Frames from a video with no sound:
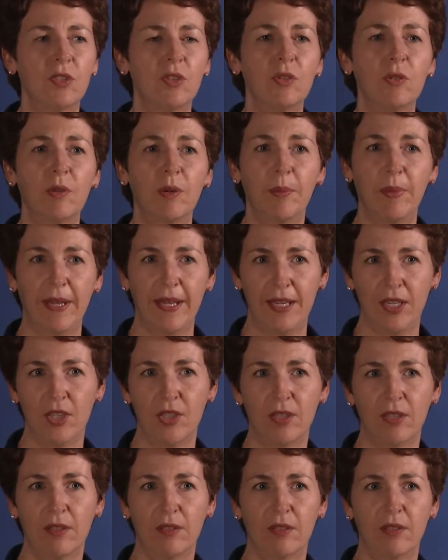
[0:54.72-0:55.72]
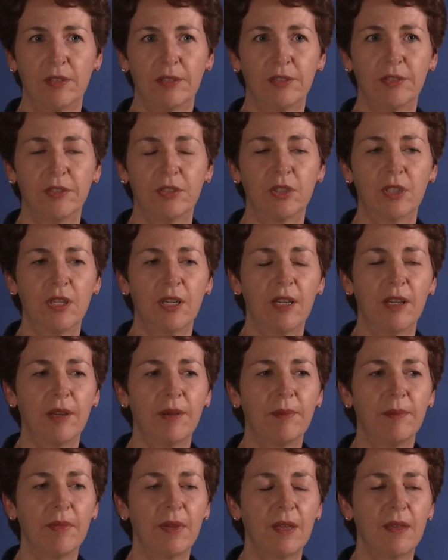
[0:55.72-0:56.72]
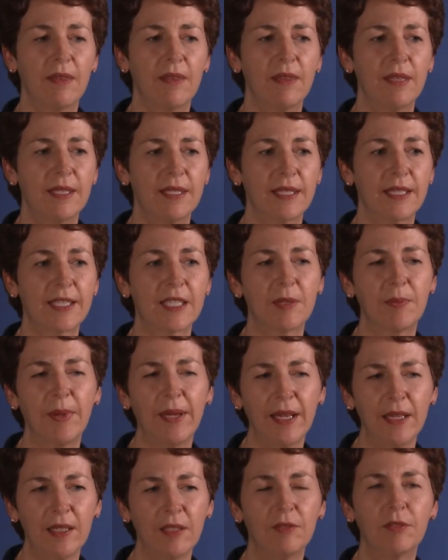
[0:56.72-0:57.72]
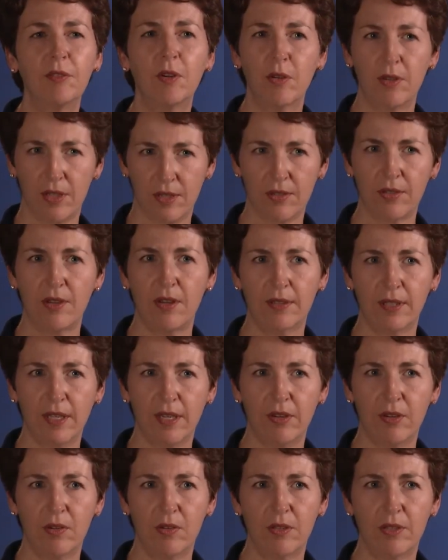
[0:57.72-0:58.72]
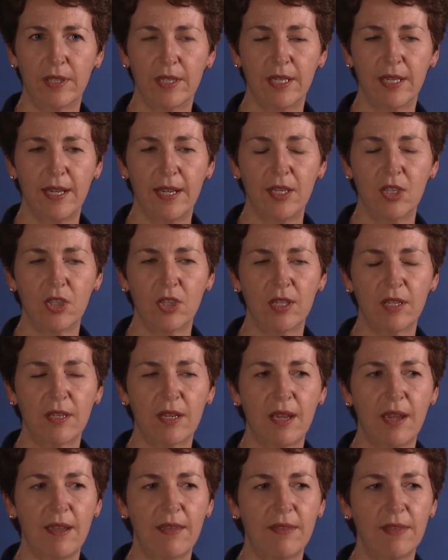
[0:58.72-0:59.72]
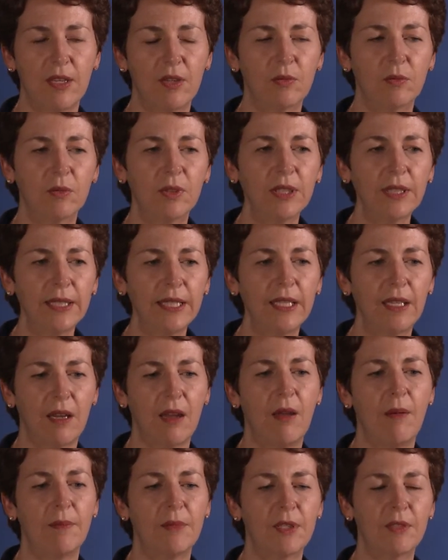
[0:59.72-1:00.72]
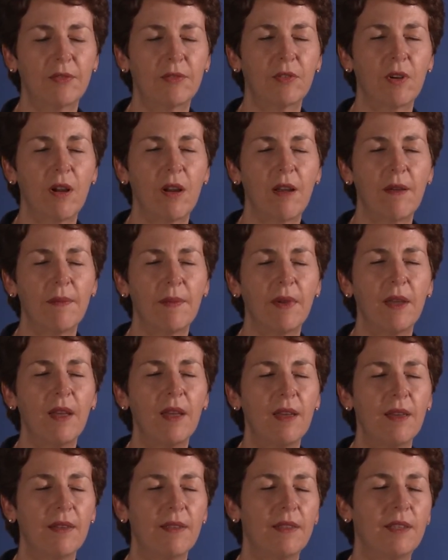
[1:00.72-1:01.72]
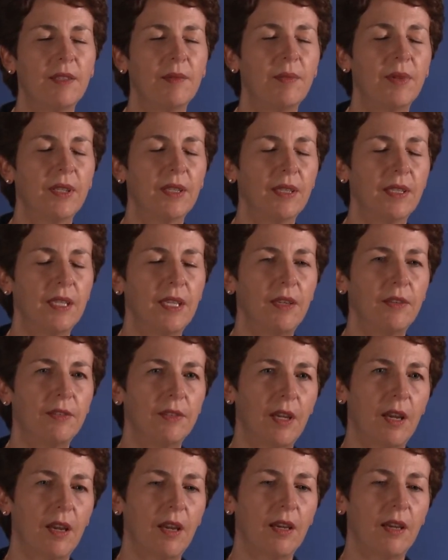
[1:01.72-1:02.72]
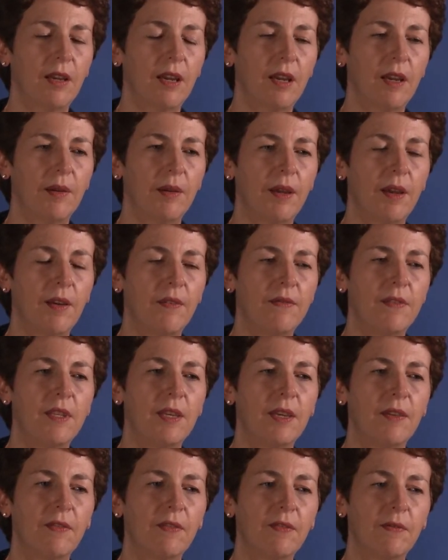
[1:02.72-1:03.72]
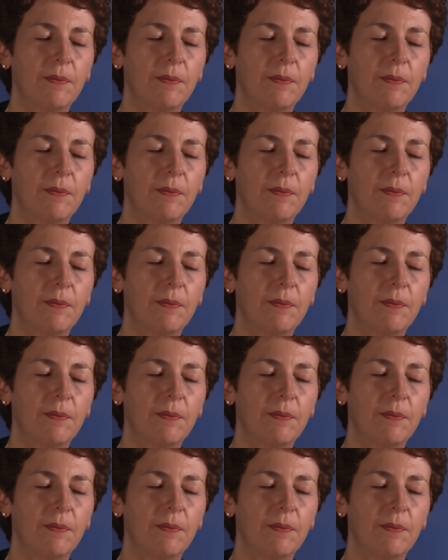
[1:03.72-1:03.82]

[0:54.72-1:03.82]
to a patient from this expanded focus on care coordination, I think, really comes from the ability of the